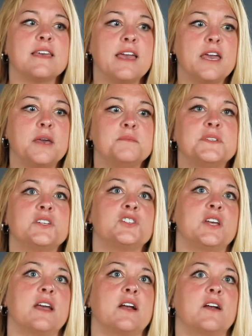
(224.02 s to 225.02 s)
came to
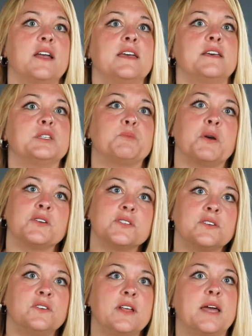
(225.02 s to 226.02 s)
share his
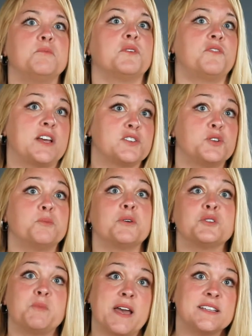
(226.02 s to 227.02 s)
personal and professional
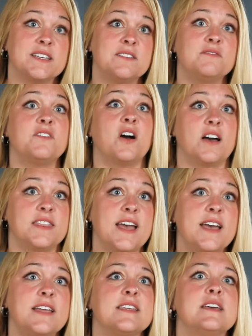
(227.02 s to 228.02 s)
perspective on that.